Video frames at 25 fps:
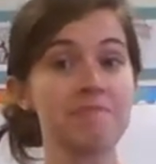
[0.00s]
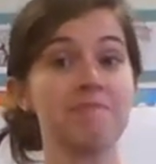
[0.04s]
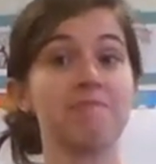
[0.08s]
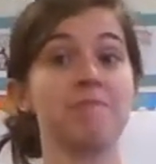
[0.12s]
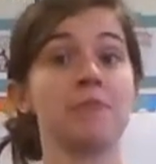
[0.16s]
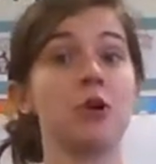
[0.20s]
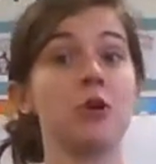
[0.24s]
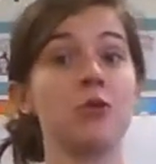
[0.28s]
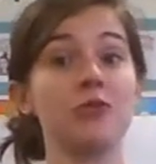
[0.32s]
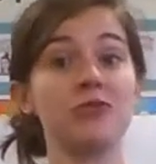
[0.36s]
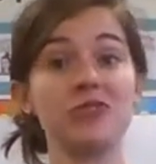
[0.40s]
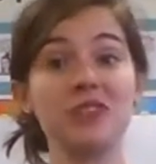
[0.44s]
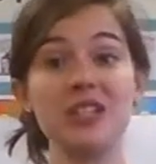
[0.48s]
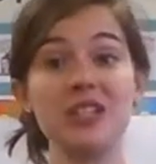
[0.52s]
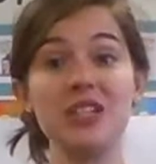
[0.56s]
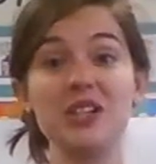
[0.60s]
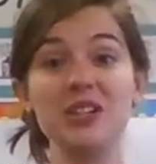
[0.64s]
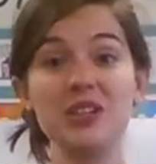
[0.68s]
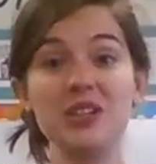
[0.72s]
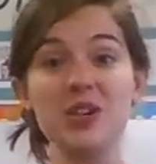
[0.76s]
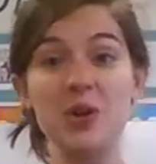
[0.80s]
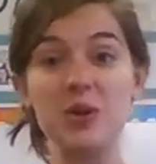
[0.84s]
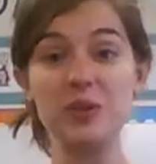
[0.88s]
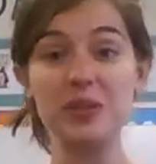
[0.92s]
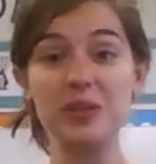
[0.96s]
Hopefully you're
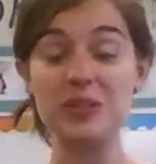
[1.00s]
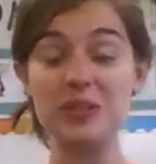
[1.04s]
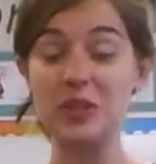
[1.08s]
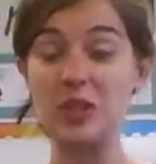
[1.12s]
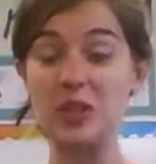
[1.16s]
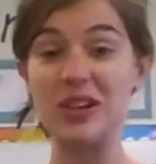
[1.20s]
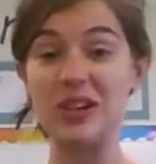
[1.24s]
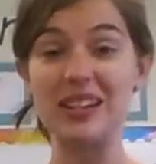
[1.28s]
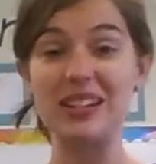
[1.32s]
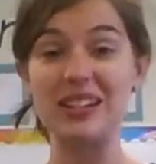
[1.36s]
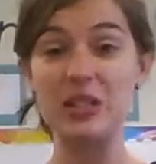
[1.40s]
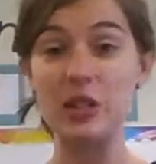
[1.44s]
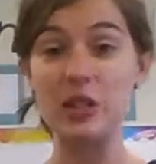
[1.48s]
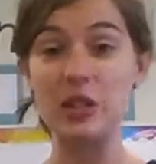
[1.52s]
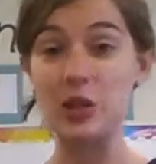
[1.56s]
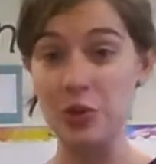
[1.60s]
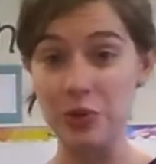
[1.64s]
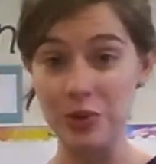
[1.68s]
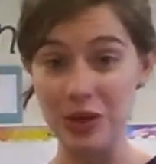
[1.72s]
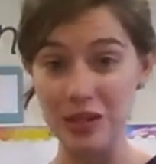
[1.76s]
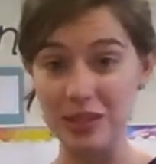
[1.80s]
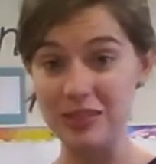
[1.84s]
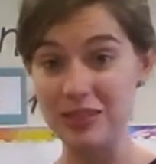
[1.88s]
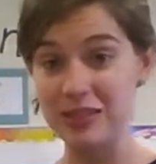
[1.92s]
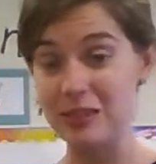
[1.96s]
starting to
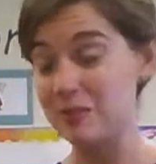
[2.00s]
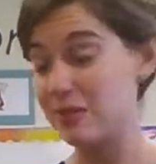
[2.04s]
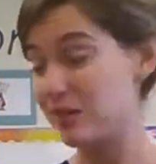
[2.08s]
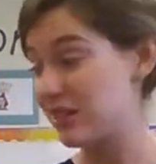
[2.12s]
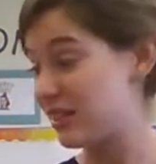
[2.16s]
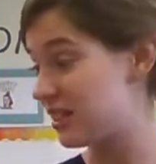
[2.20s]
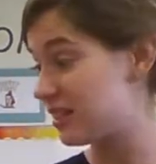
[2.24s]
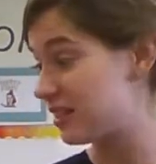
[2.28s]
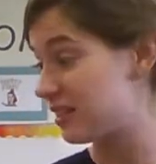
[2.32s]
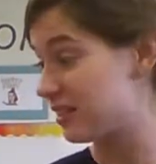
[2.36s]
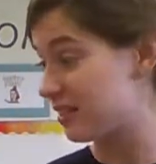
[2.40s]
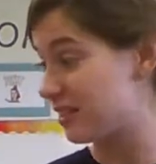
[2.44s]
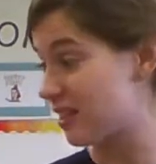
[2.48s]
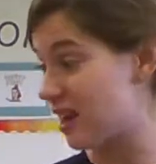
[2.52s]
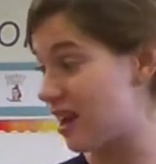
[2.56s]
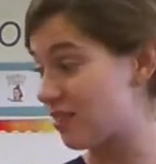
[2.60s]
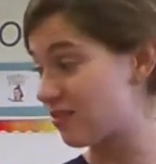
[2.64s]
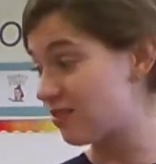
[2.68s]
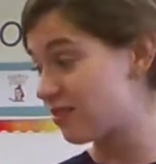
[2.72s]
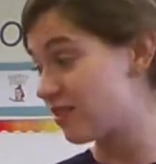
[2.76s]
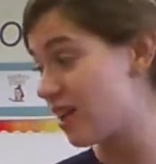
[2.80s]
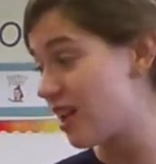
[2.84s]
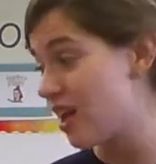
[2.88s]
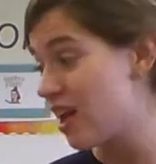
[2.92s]
notice some of this stuff.